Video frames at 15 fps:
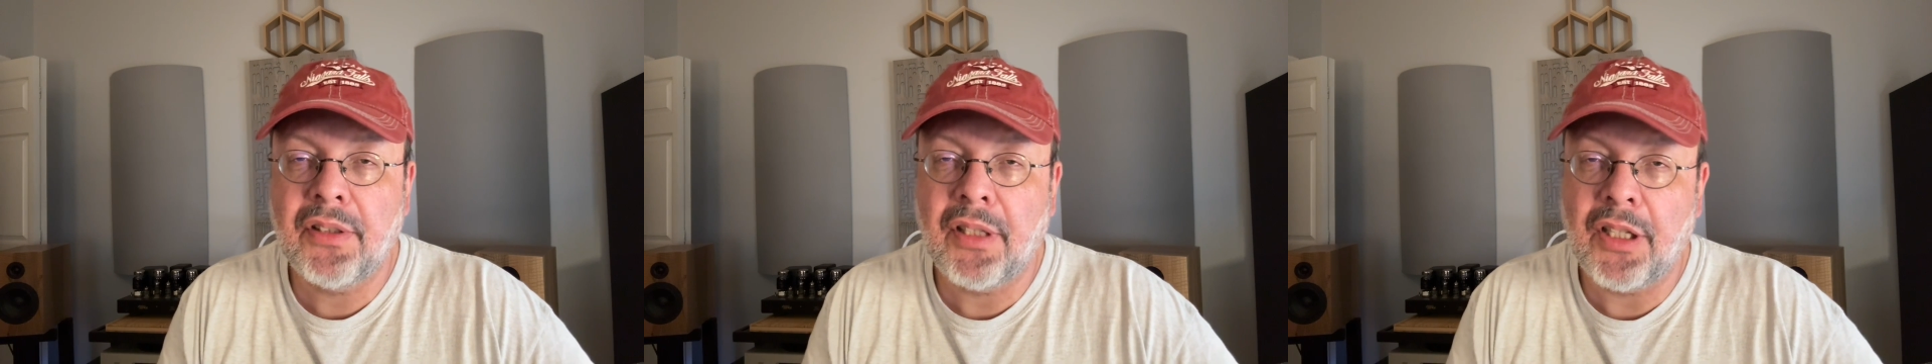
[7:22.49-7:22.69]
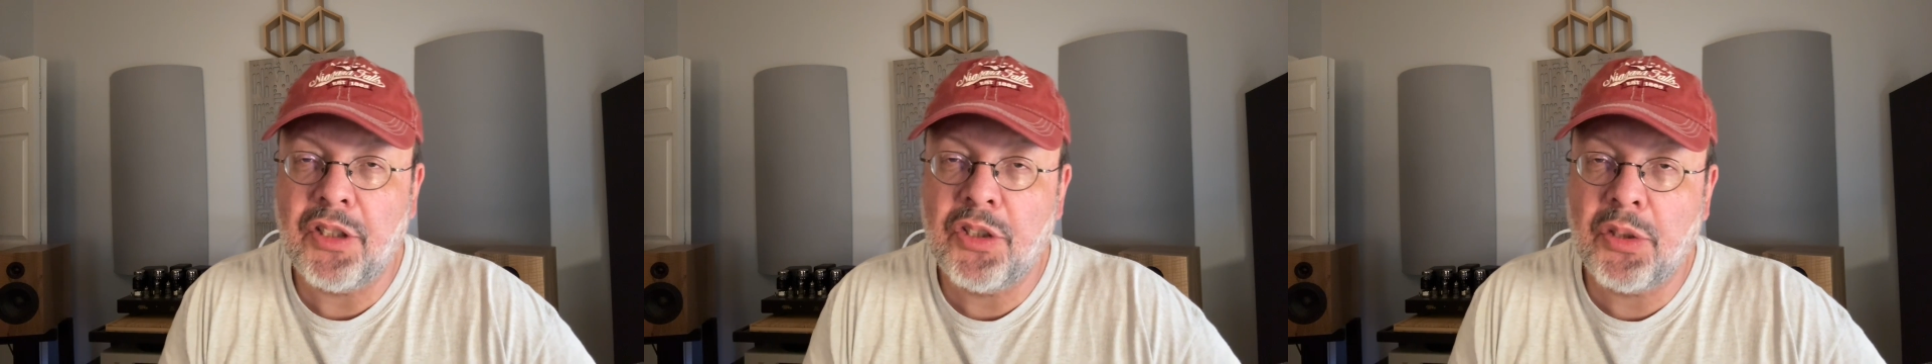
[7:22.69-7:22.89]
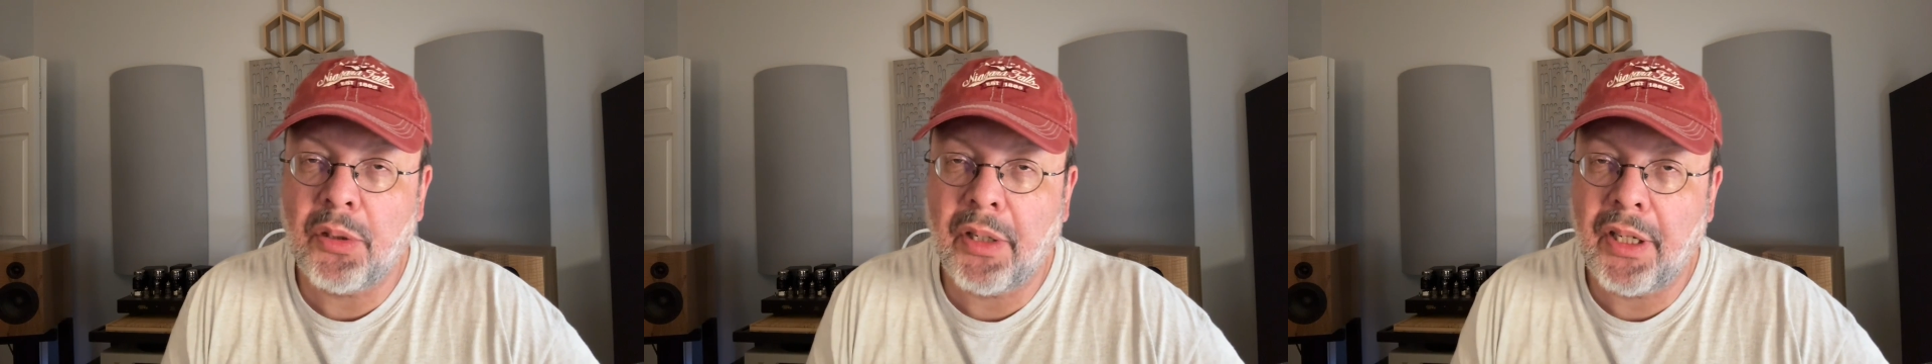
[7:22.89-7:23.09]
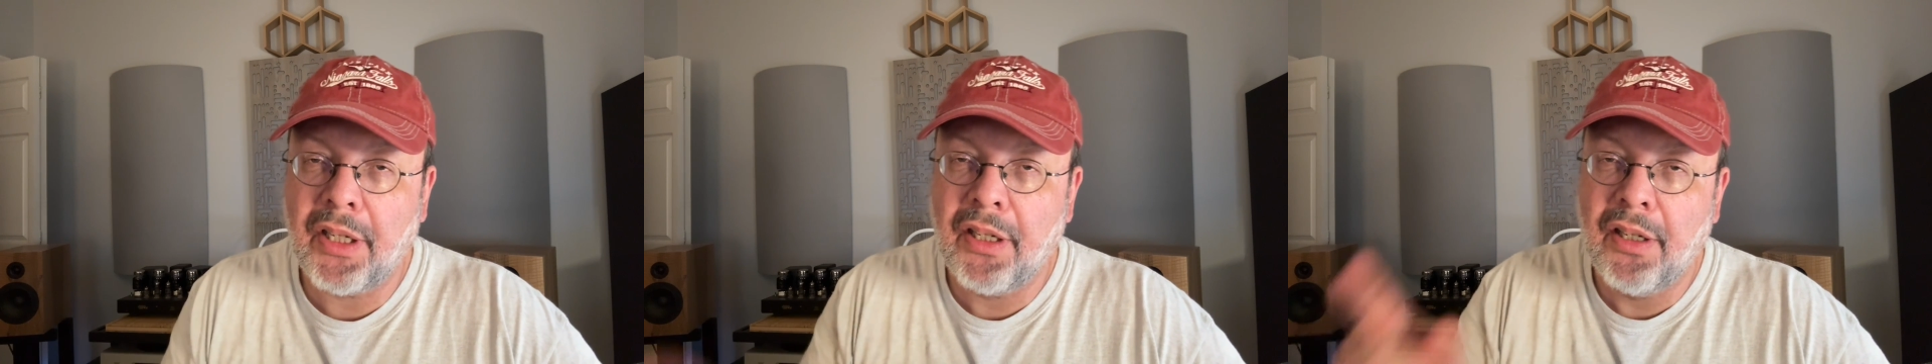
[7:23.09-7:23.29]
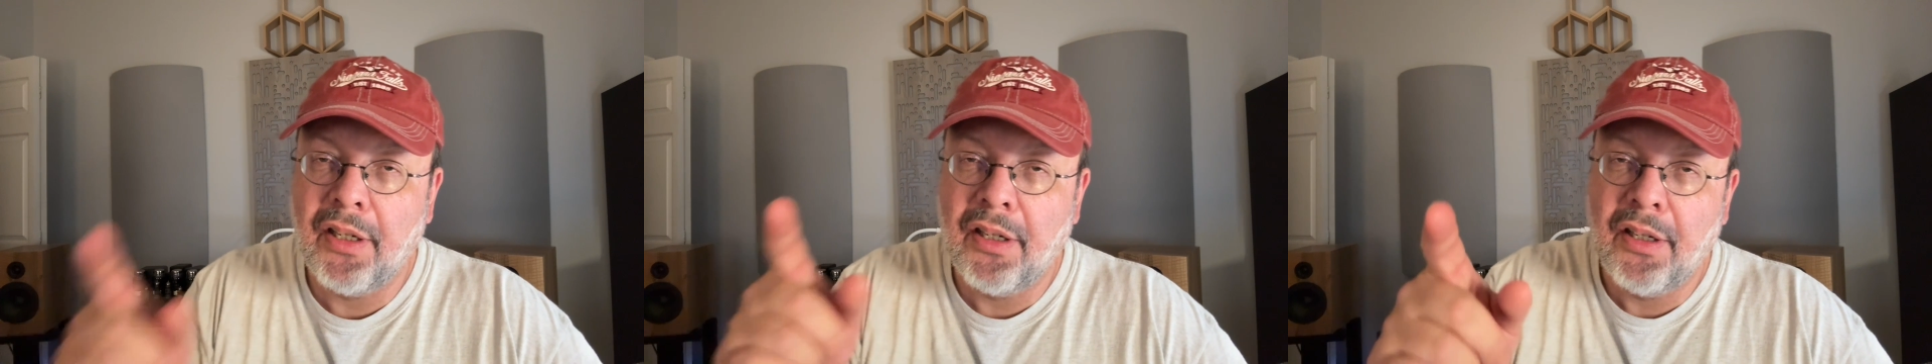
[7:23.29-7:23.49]
enjoy
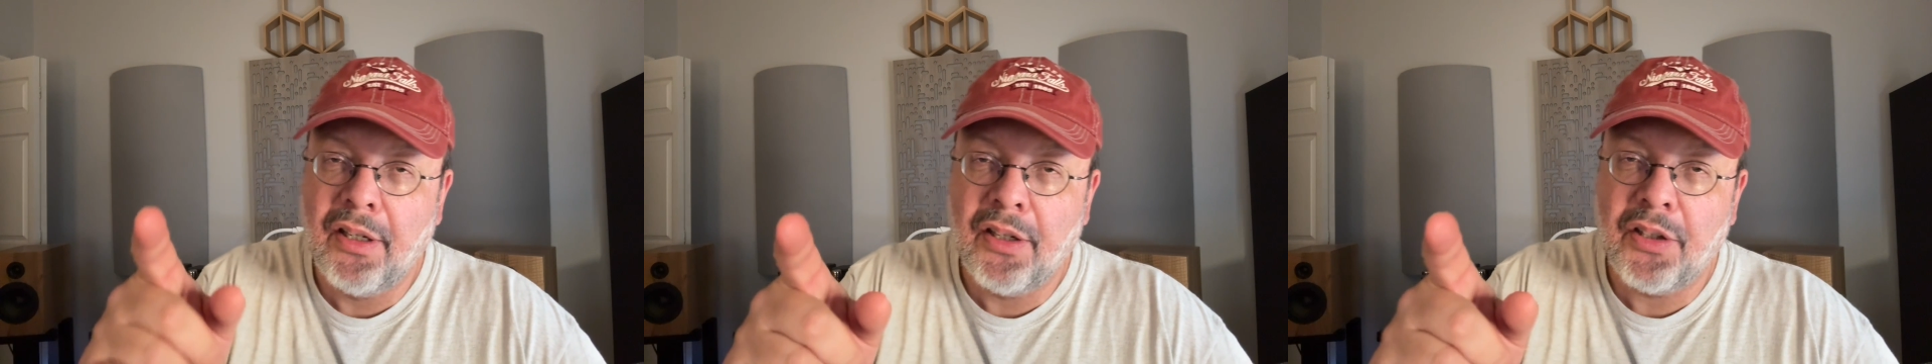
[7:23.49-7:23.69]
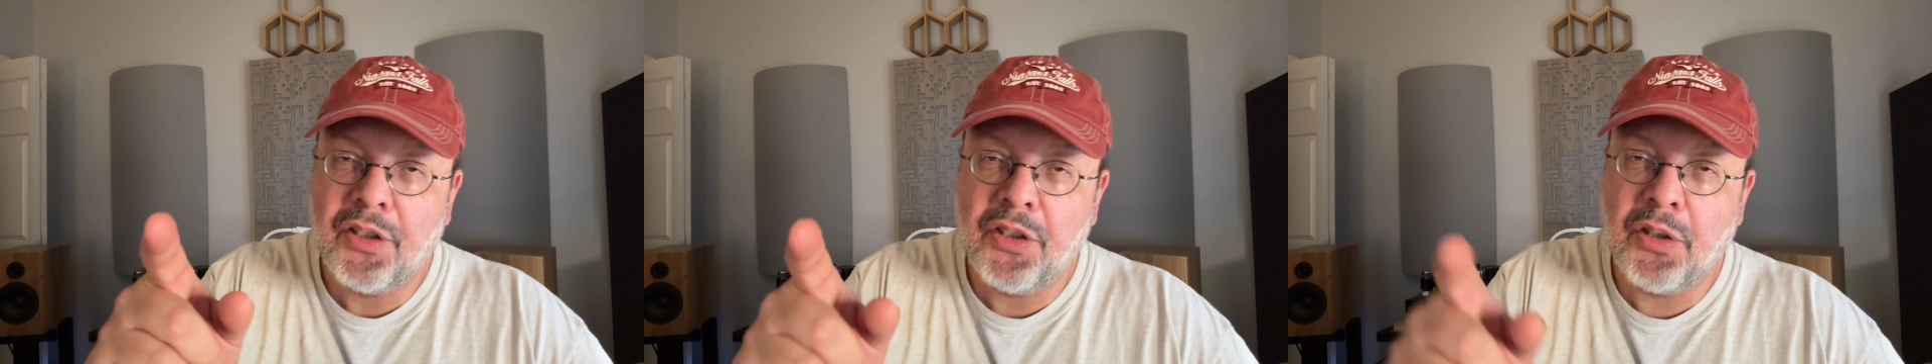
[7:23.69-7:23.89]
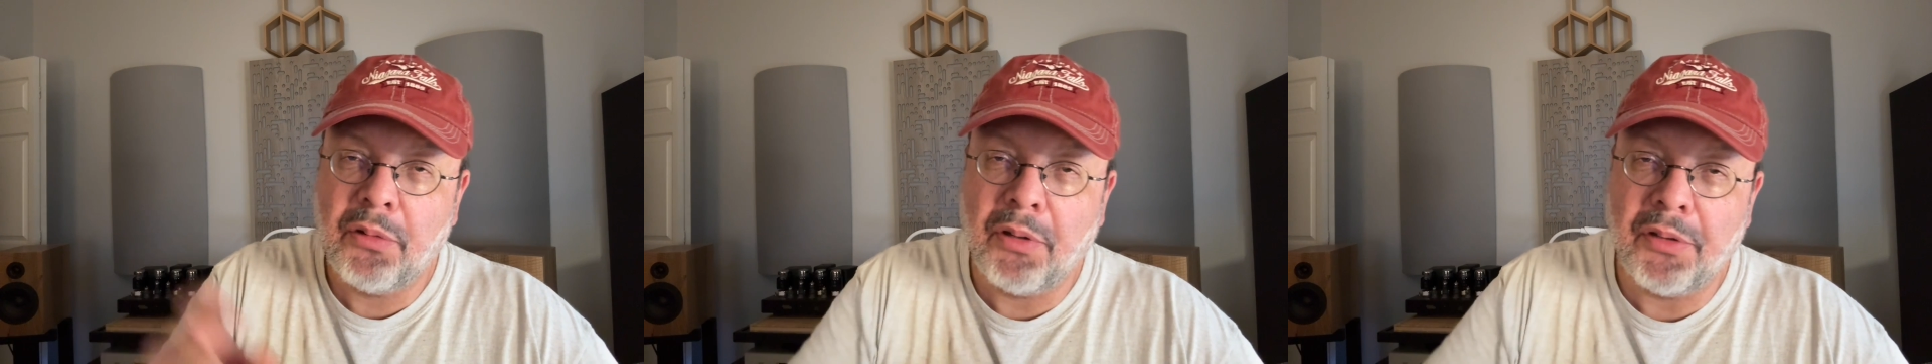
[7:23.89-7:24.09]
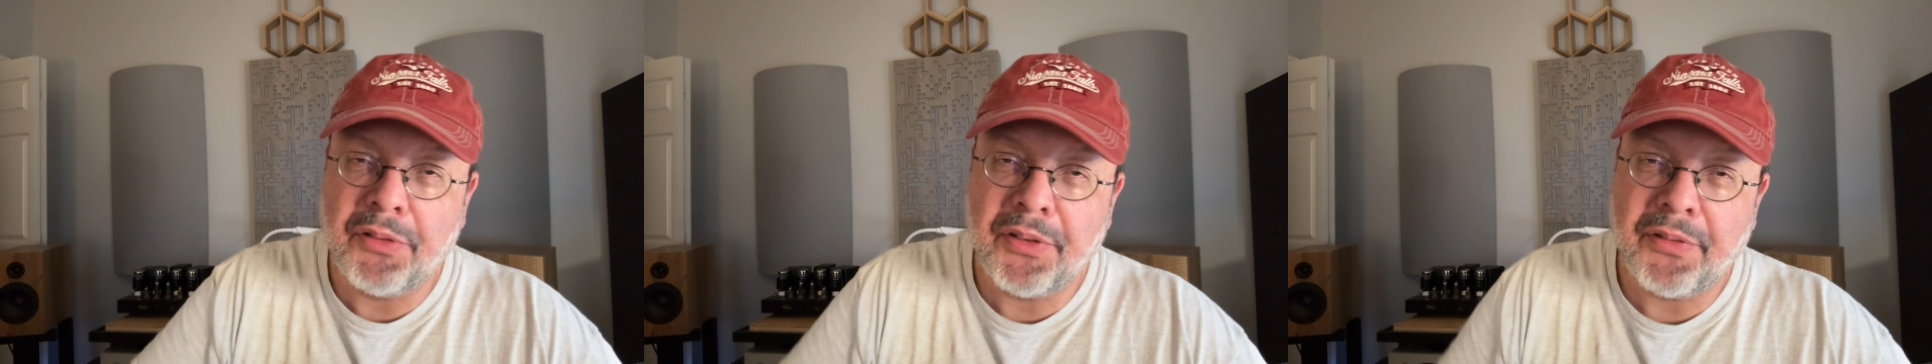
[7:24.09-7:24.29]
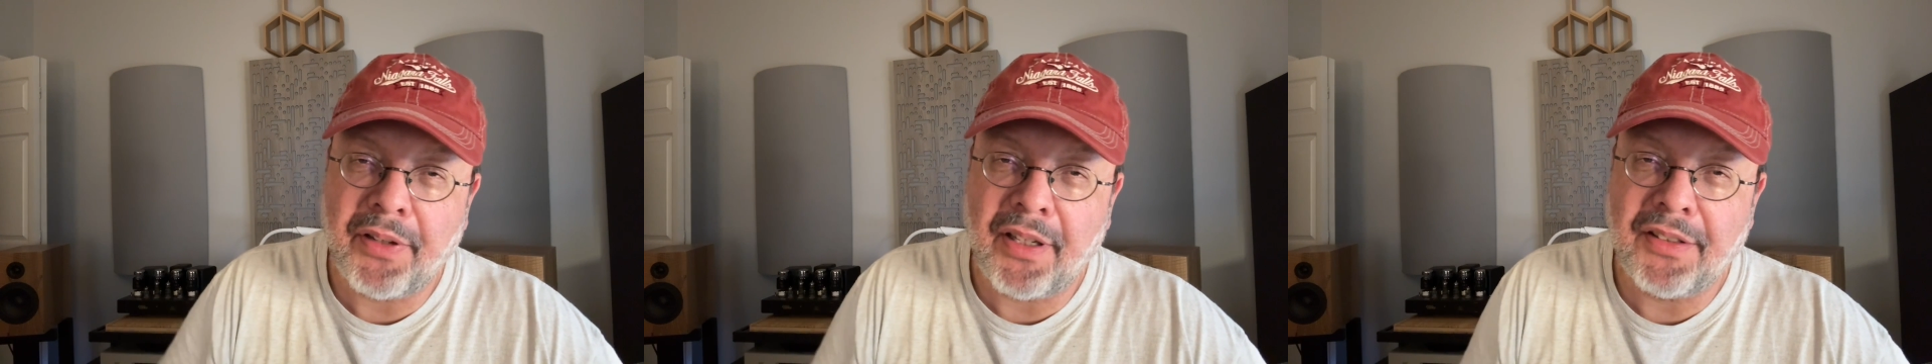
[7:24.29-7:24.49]
your own
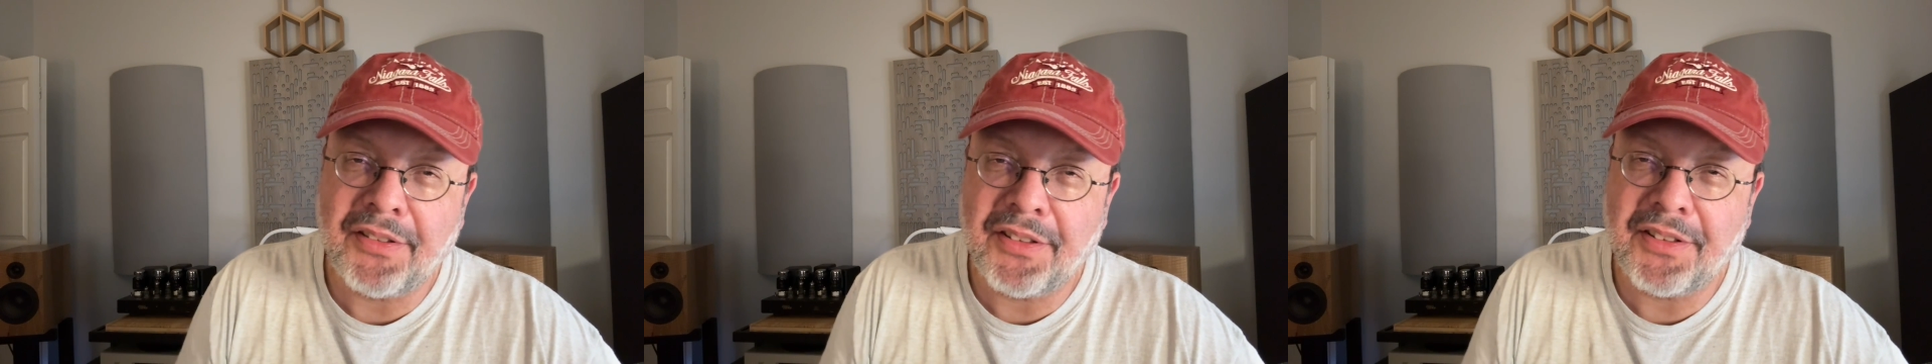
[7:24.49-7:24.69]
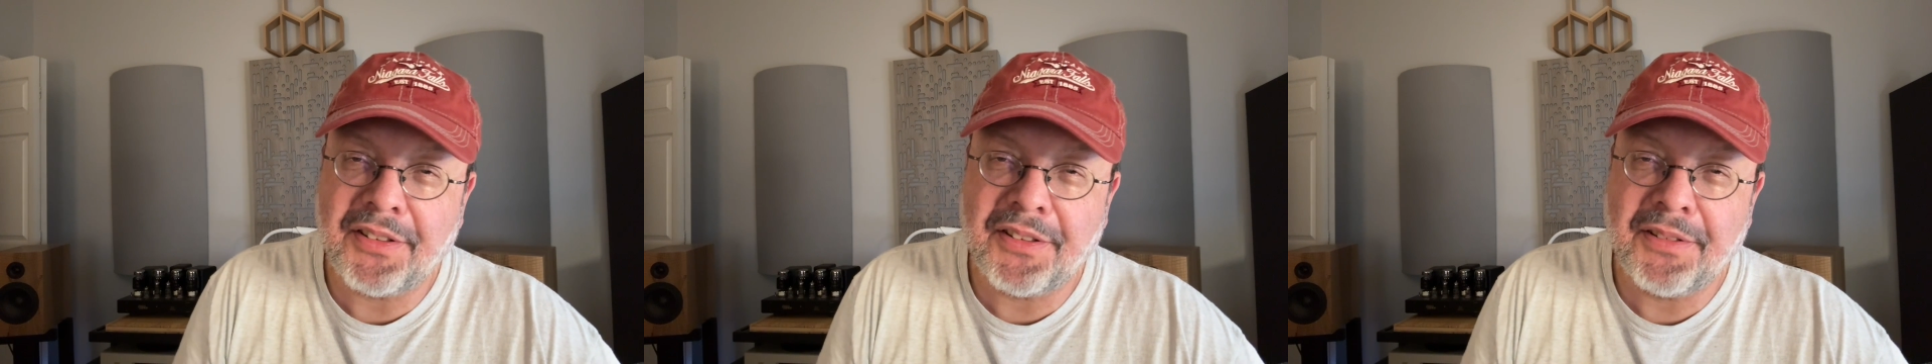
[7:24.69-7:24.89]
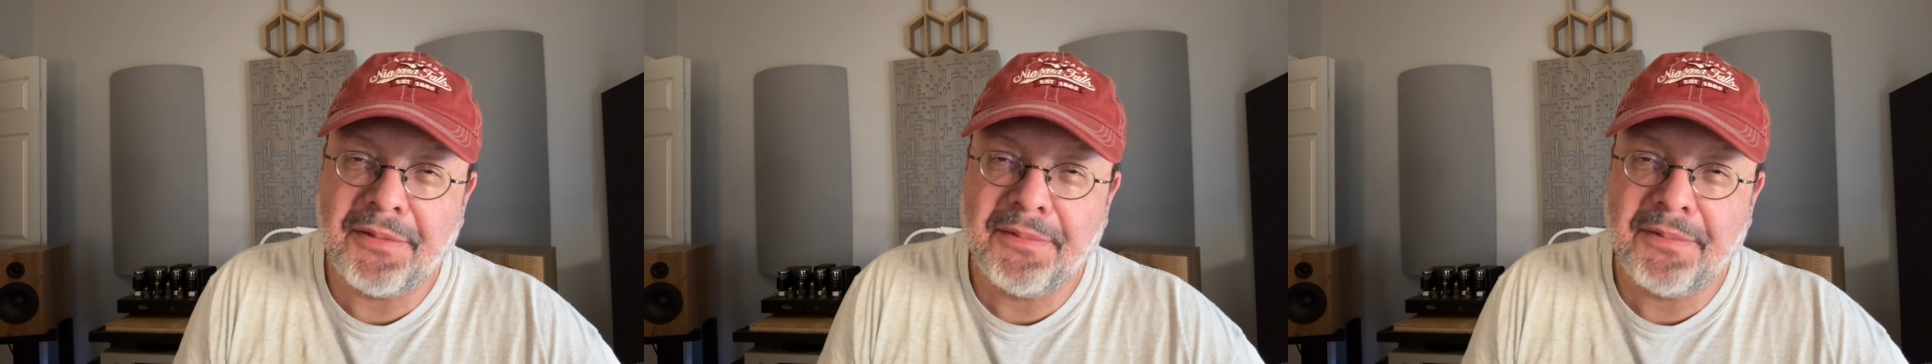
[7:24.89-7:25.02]
devices.